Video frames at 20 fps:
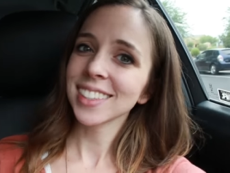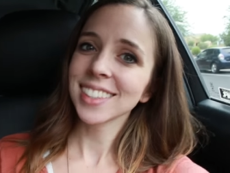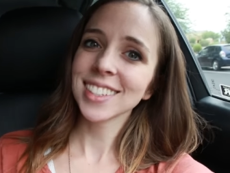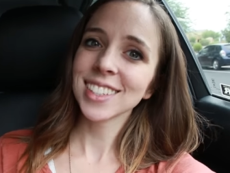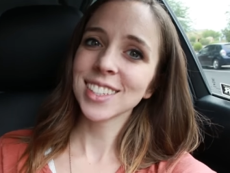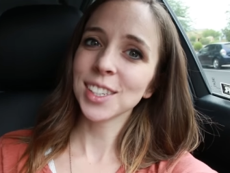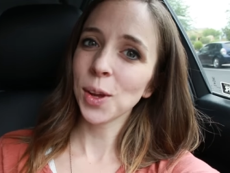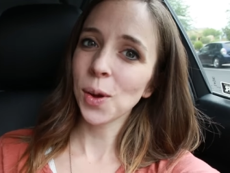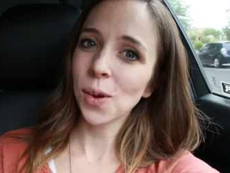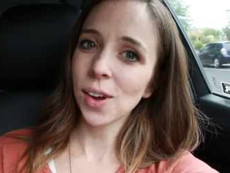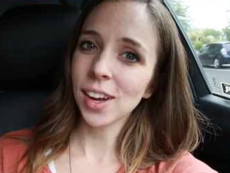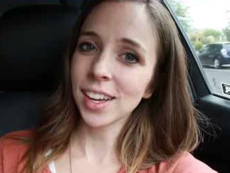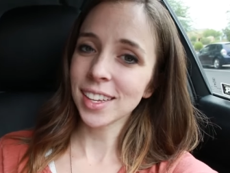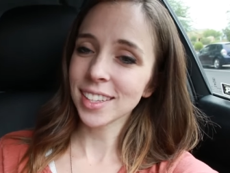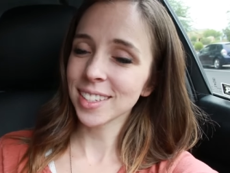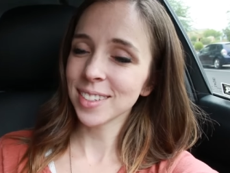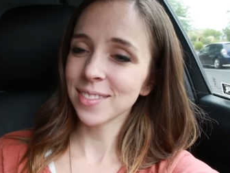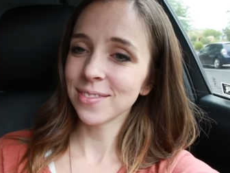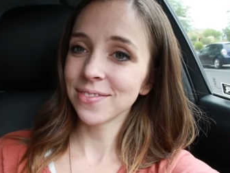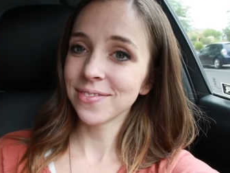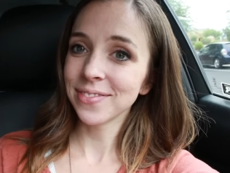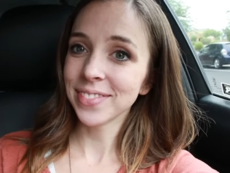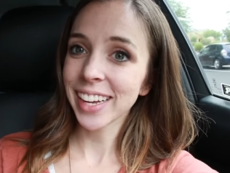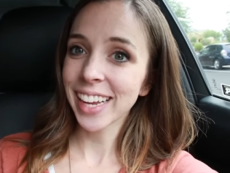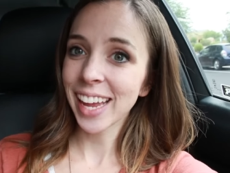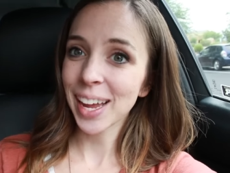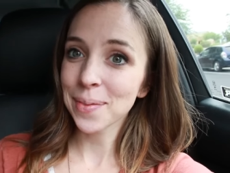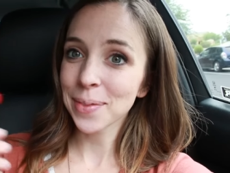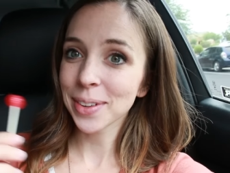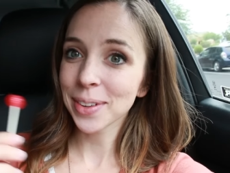So awesome. I
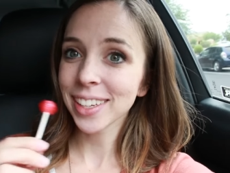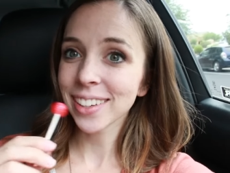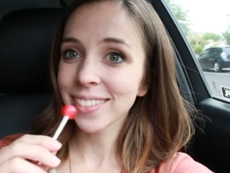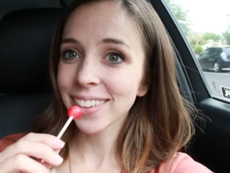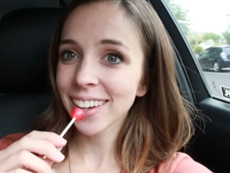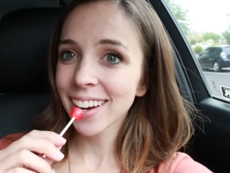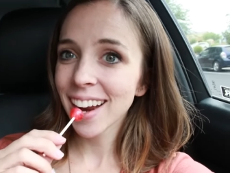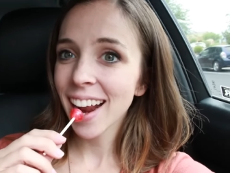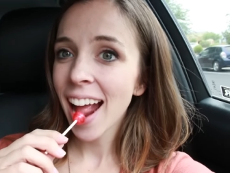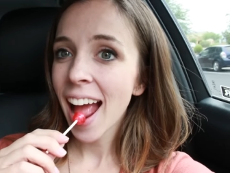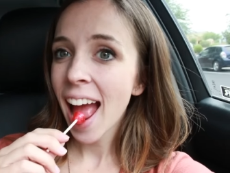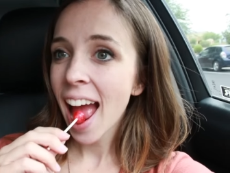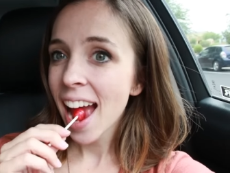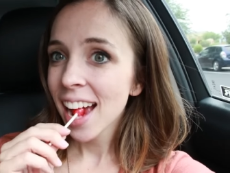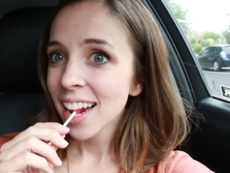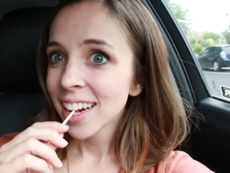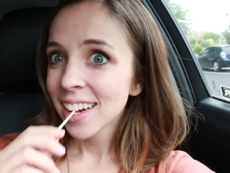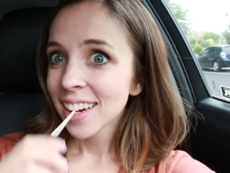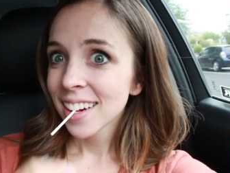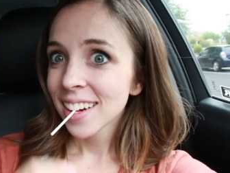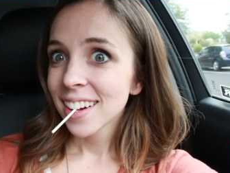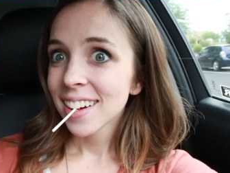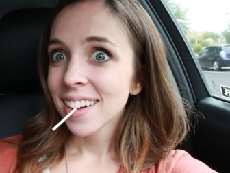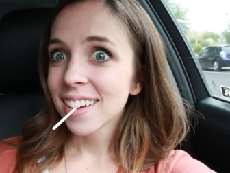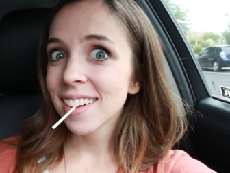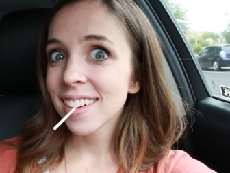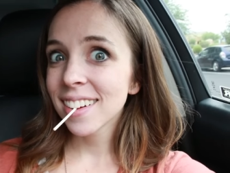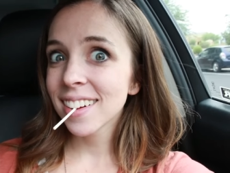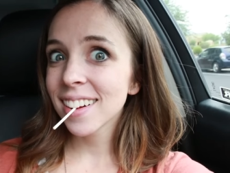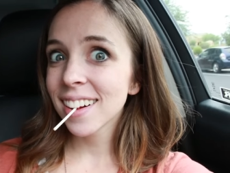can't believe it.
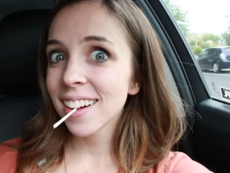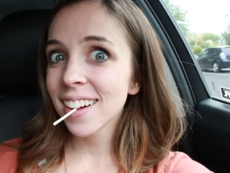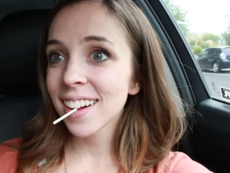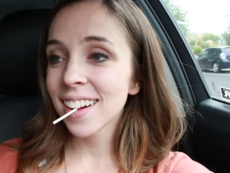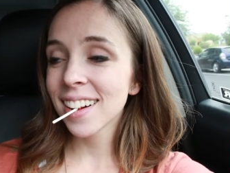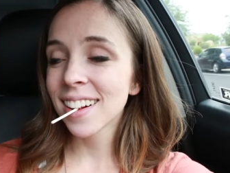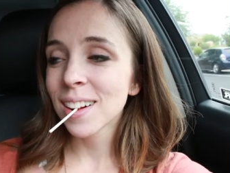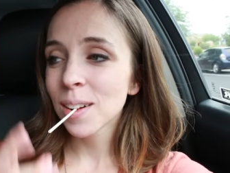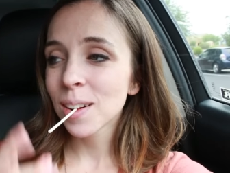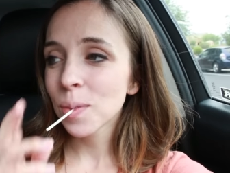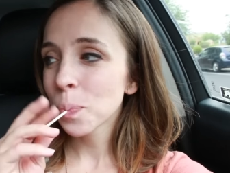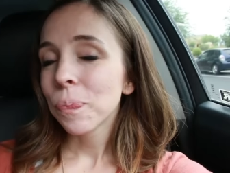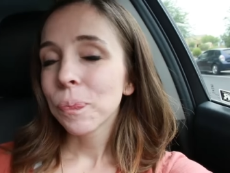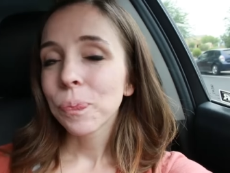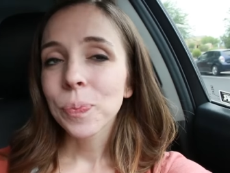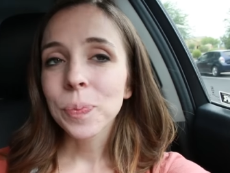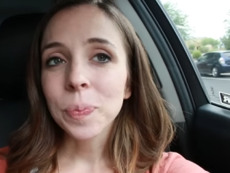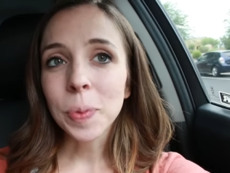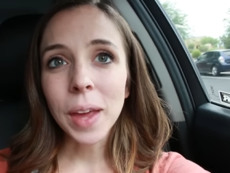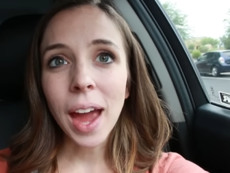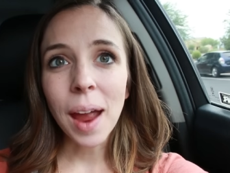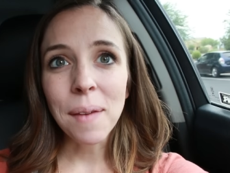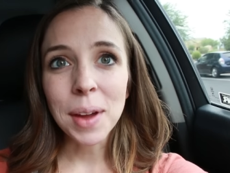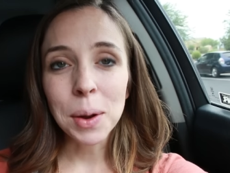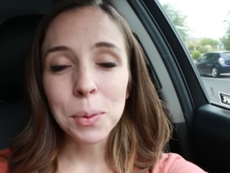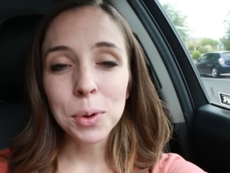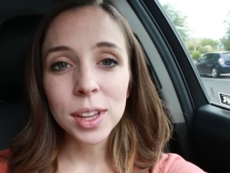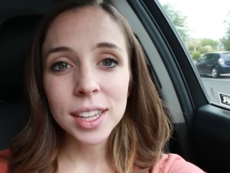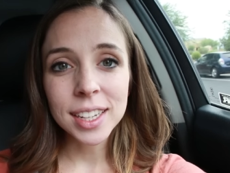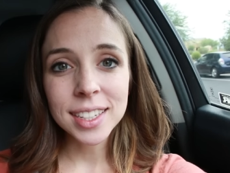Ah! Okay,
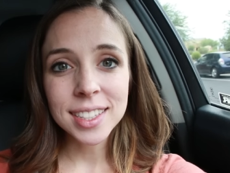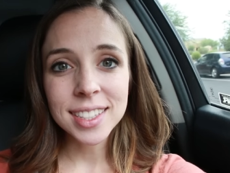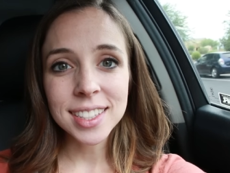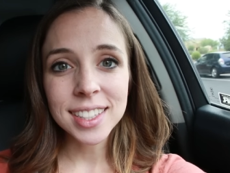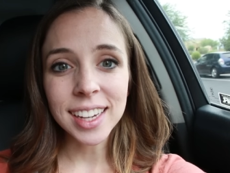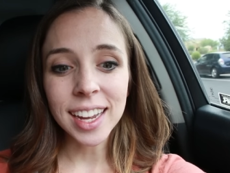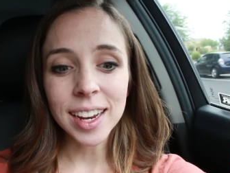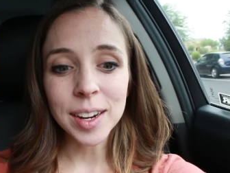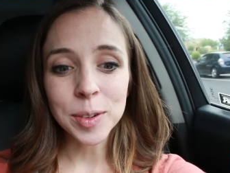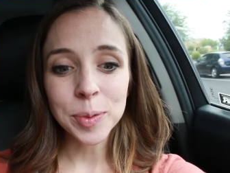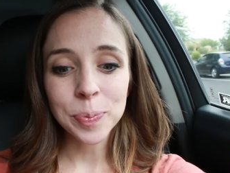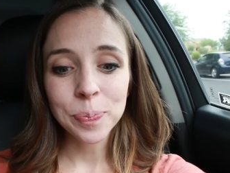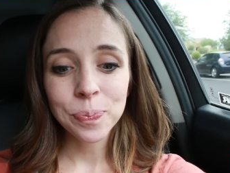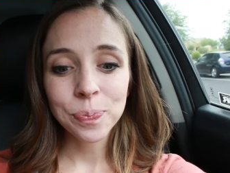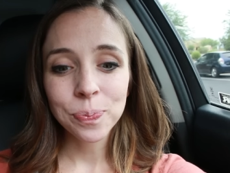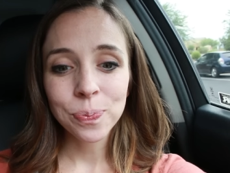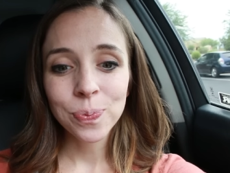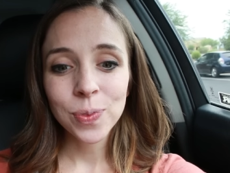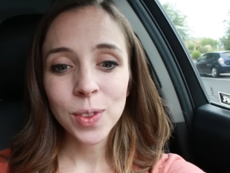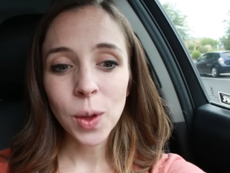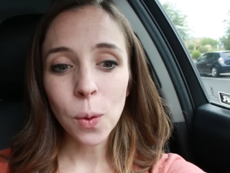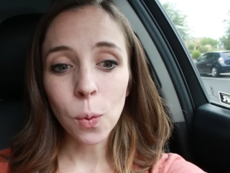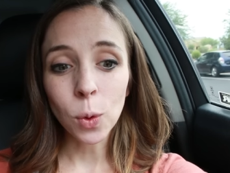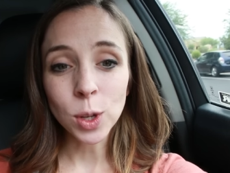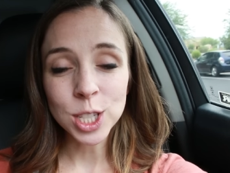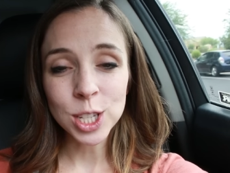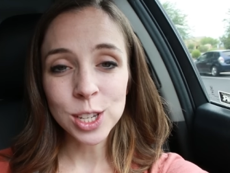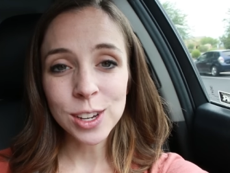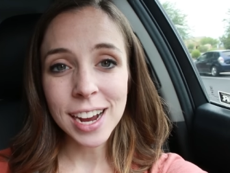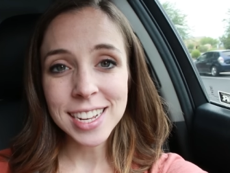that really is the end. We'll
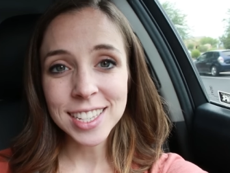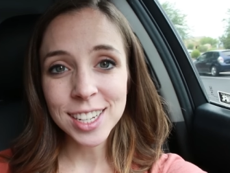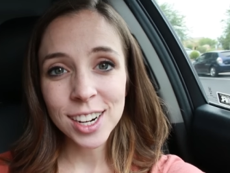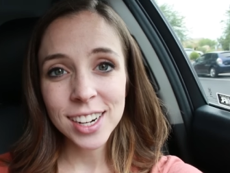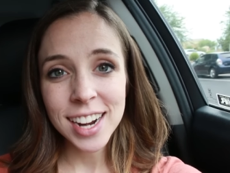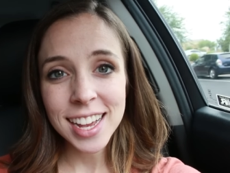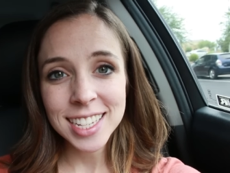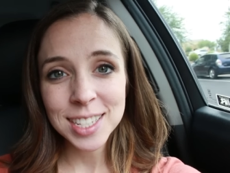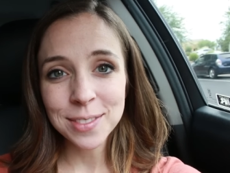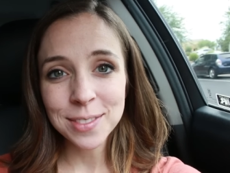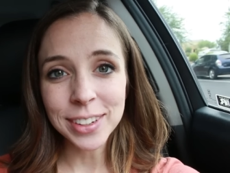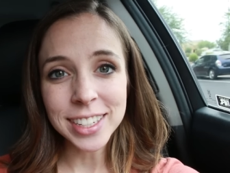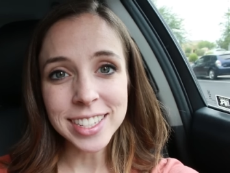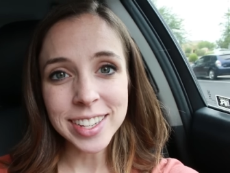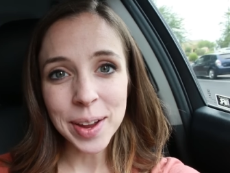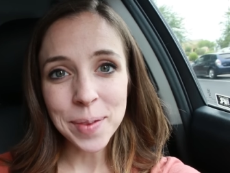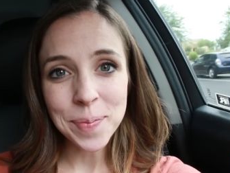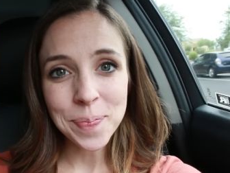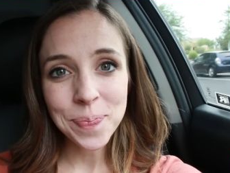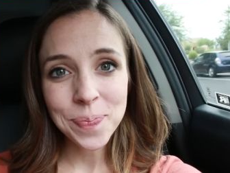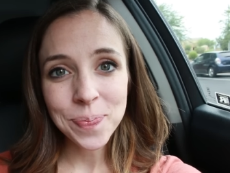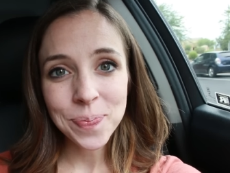see you guys at our next visit.